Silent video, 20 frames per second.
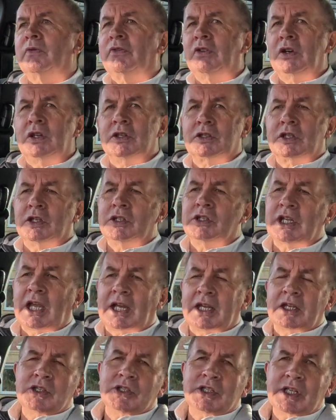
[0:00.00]
For instance, I
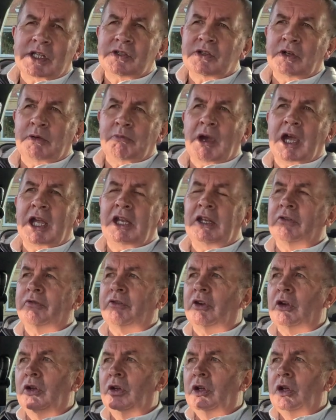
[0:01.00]
can set a reminder
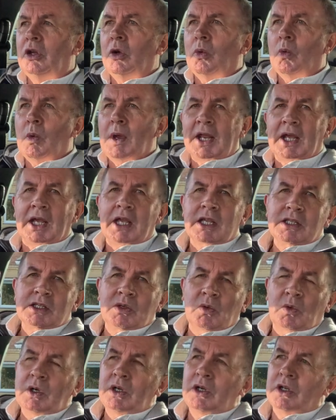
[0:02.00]
for when I get
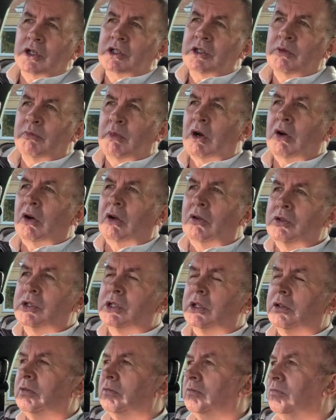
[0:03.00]
to work tomorrow
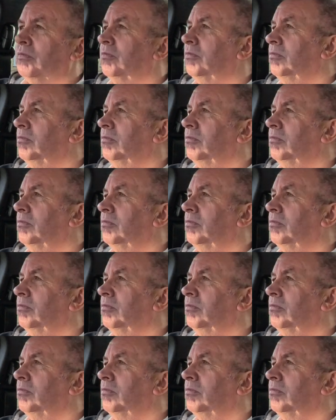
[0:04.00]
to,